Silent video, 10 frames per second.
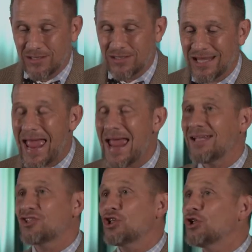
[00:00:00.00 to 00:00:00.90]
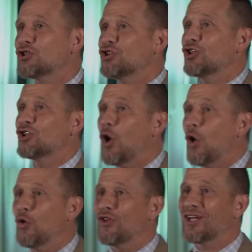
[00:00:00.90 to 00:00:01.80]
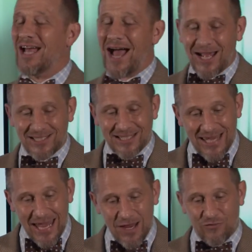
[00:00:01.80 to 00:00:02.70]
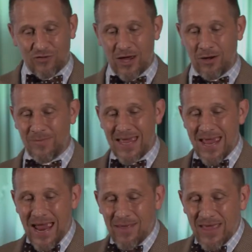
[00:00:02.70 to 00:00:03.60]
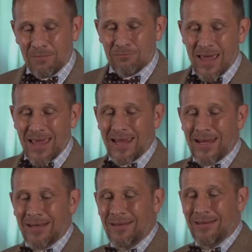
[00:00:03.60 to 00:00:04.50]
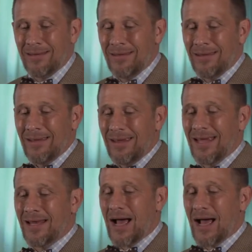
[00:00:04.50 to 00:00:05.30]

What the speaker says: they took the gold that God gave them and they made an